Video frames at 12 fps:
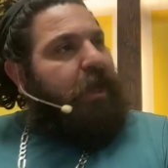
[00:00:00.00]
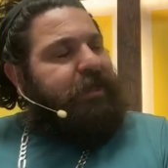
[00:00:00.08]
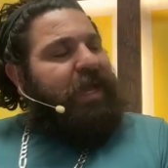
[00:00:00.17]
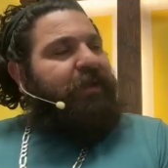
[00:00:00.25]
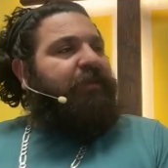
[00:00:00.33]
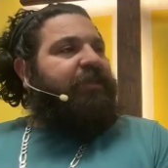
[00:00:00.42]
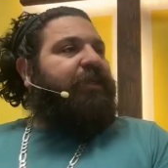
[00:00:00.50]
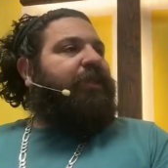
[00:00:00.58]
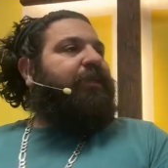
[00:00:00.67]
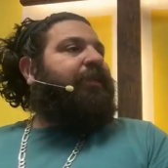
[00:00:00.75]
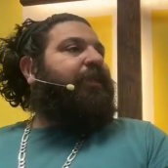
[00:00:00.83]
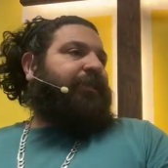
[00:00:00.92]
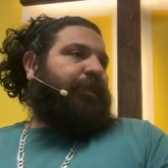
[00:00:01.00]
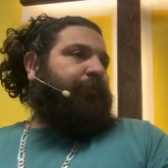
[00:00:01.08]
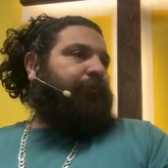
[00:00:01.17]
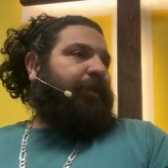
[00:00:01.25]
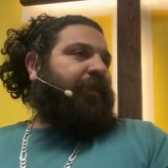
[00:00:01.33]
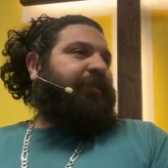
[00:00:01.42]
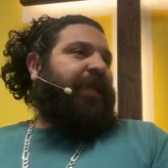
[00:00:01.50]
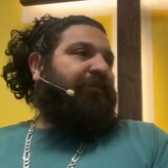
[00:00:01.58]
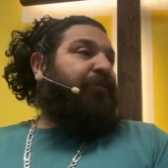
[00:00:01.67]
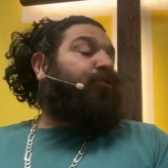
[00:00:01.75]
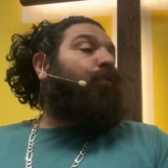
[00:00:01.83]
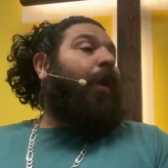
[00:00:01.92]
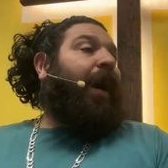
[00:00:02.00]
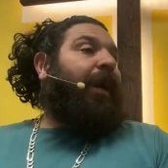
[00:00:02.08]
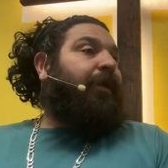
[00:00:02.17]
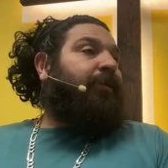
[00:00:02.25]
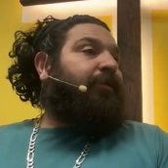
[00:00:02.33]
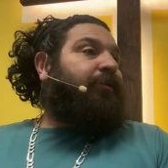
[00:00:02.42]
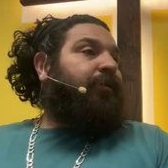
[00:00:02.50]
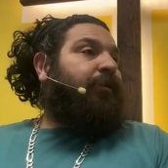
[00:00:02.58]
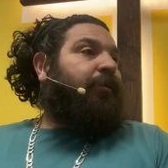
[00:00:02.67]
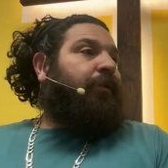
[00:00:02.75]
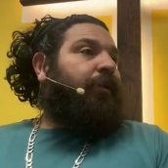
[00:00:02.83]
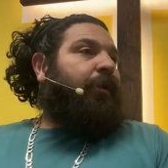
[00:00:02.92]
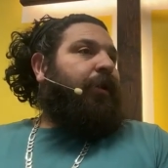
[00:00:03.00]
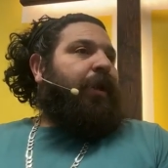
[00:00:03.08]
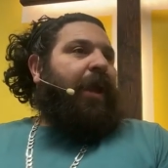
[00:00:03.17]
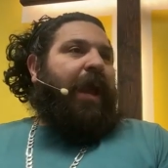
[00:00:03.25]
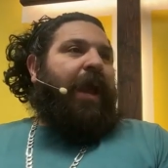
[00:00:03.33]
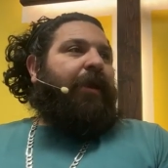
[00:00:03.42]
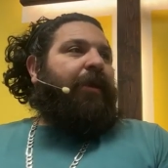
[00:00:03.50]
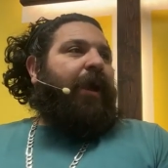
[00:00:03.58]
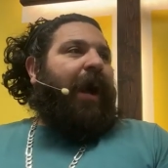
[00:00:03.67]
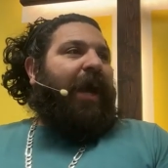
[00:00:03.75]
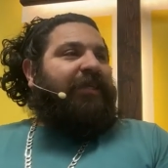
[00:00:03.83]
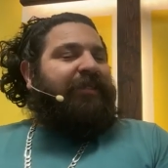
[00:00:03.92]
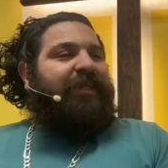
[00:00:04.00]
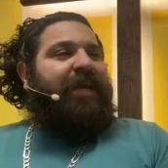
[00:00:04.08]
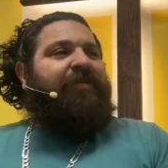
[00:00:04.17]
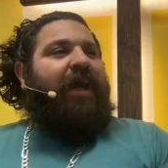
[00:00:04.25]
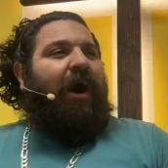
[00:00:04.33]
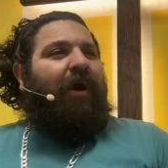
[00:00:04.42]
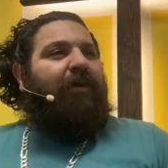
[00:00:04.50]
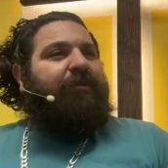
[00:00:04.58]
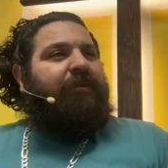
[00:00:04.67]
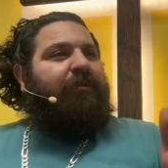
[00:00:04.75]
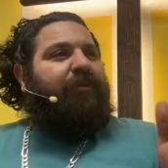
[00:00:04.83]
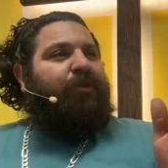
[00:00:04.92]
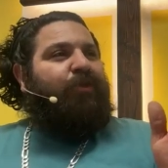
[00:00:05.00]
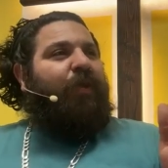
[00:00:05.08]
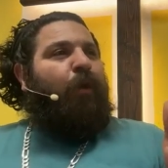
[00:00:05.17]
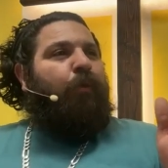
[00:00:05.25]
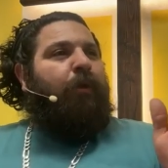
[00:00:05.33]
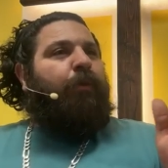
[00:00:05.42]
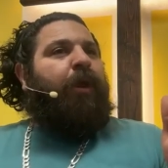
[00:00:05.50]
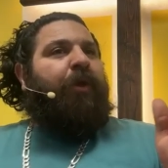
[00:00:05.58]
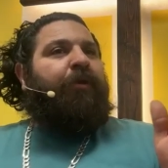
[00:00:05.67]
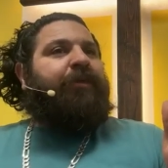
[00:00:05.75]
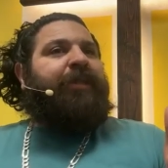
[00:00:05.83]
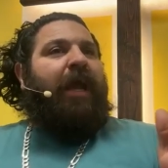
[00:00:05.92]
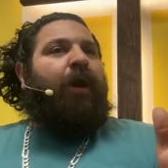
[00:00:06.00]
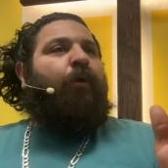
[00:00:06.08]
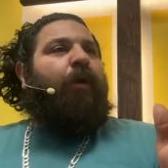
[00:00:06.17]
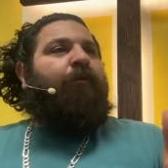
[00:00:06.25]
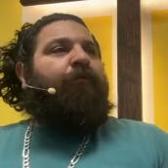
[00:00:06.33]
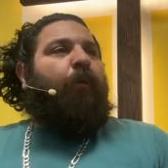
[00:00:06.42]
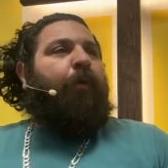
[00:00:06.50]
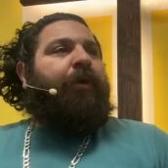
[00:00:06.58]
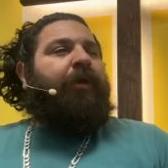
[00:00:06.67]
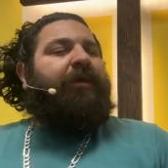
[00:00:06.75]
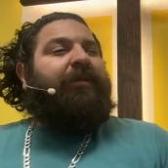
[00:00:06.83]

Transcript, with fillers: And David's going to listen because David's wise. And I say that so that we would understand going forward.